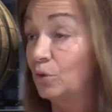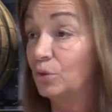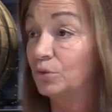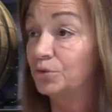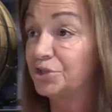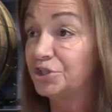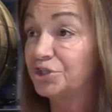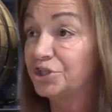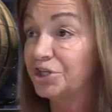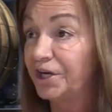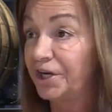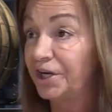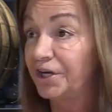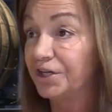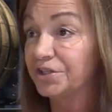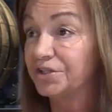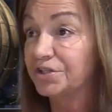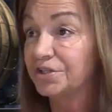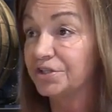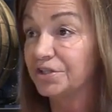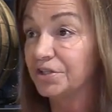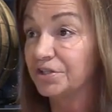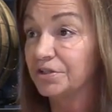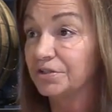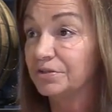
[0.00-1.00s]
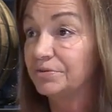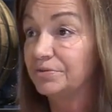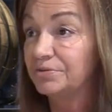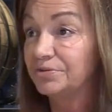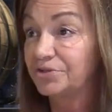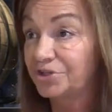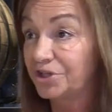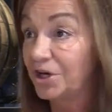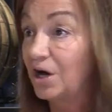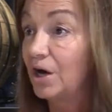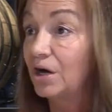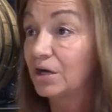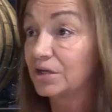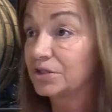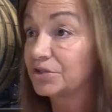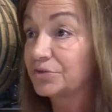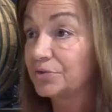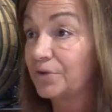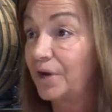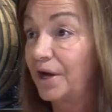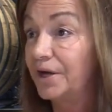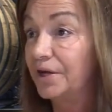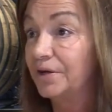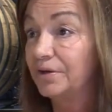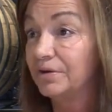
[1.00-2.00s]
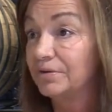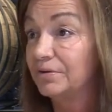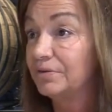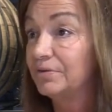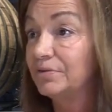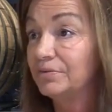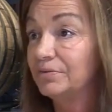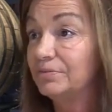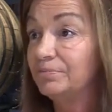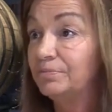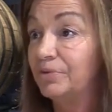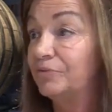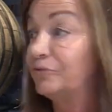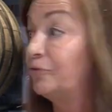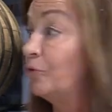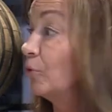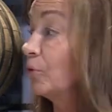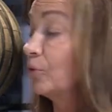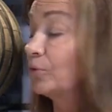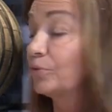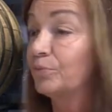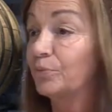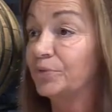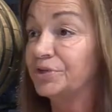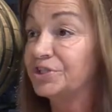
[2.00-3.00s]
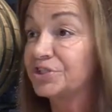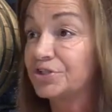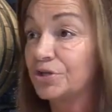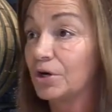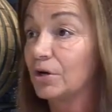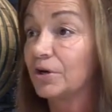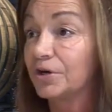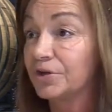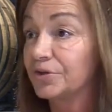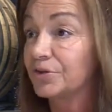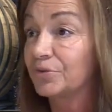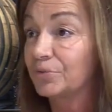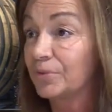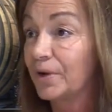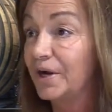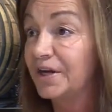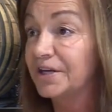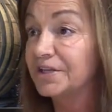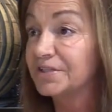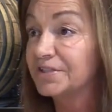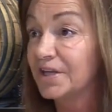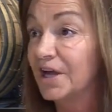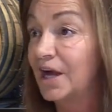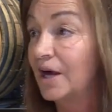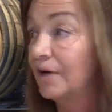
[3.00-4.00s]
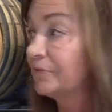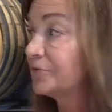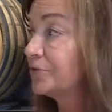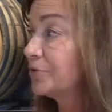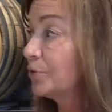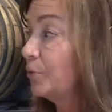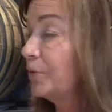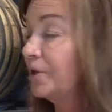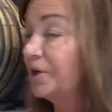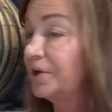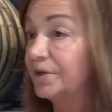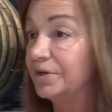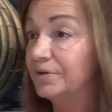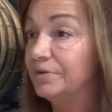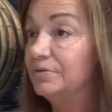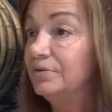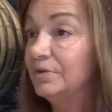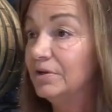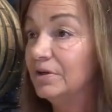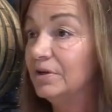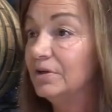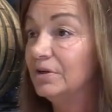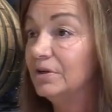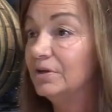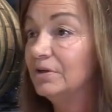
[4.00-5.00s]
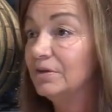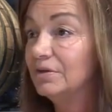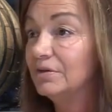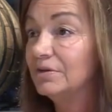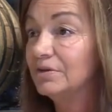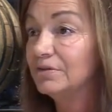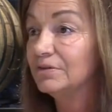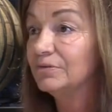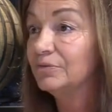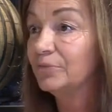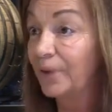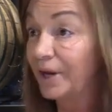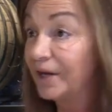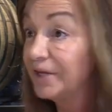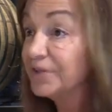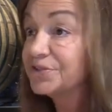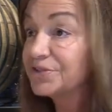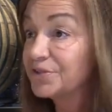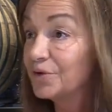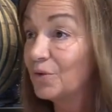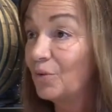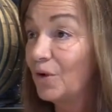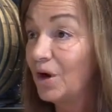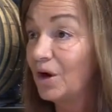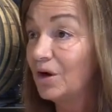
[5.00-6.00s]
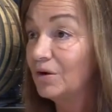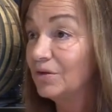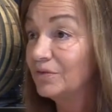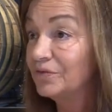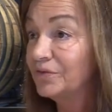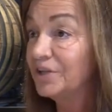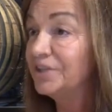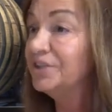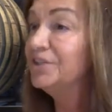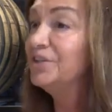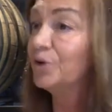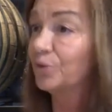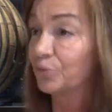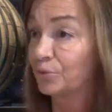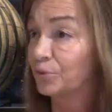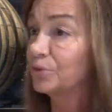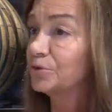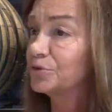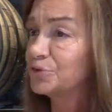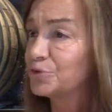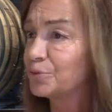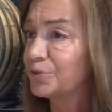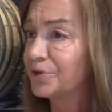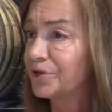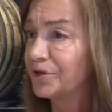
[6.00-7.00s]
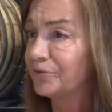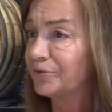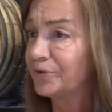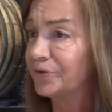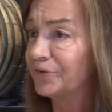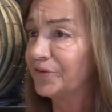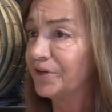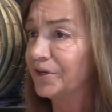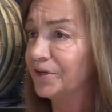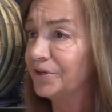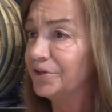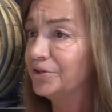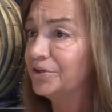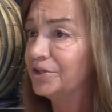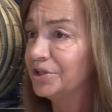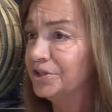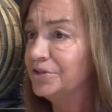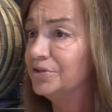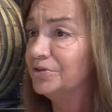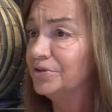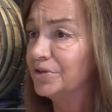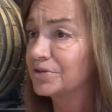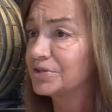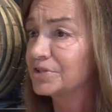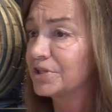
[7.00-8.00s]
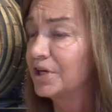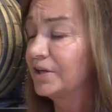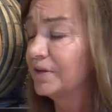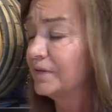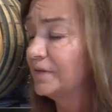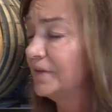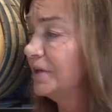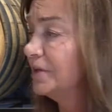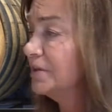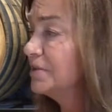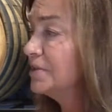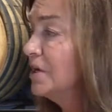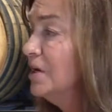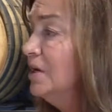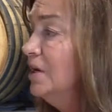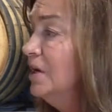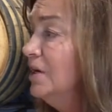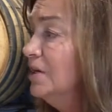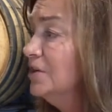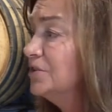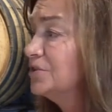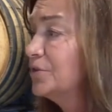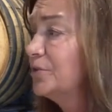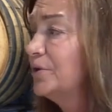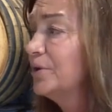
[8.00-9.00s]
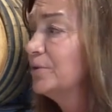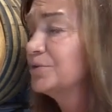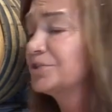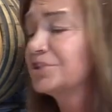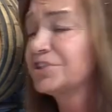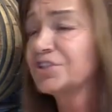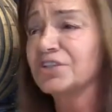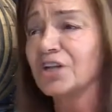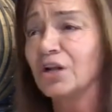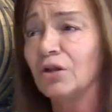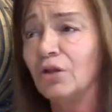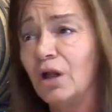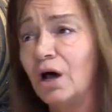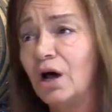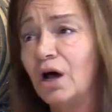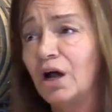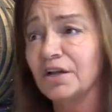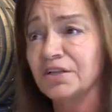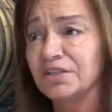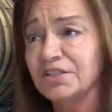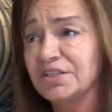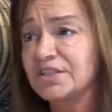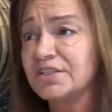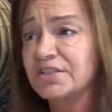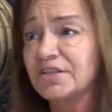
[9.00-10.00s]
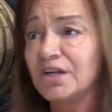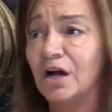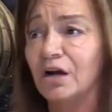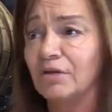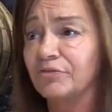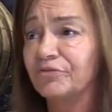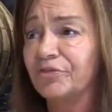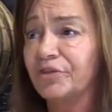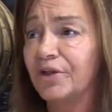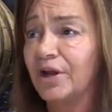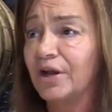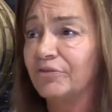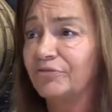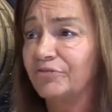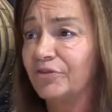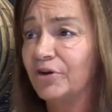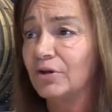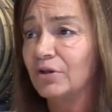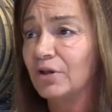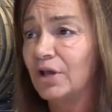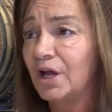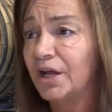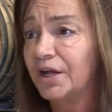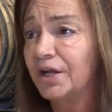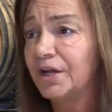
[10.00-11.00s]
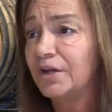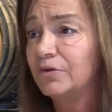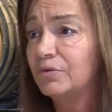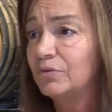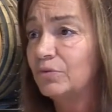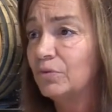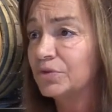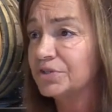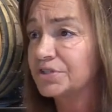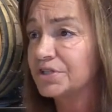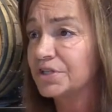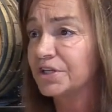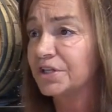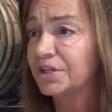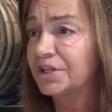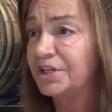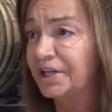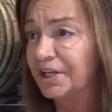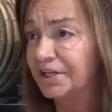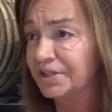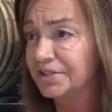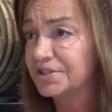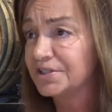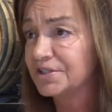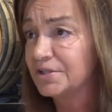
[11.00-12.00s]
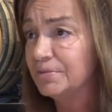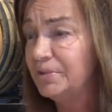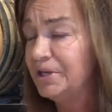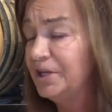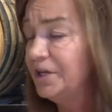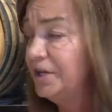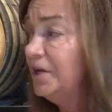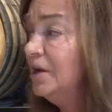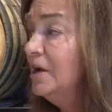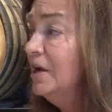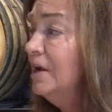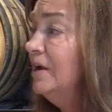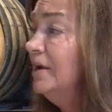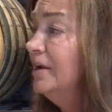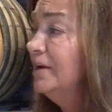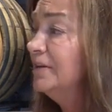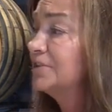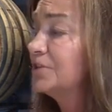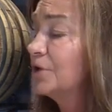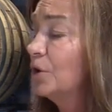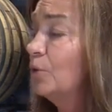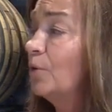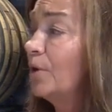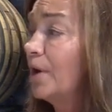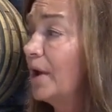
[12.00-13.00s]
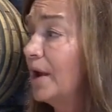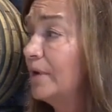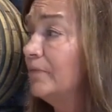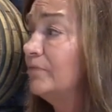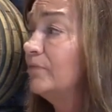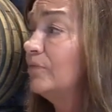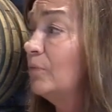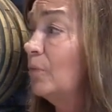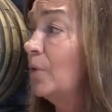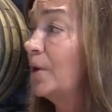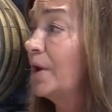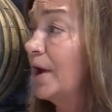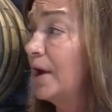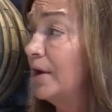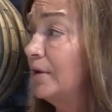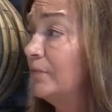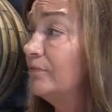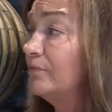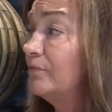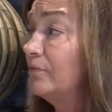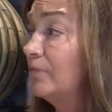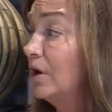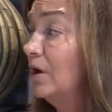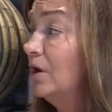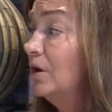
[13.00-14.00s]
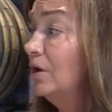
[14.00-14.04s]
told to change the shocks right before we started the race, after we had ran so well. Then, you know, rules were different then. You could do those kind of things. So there was just a lot of stuff that I felt like was against me. So when I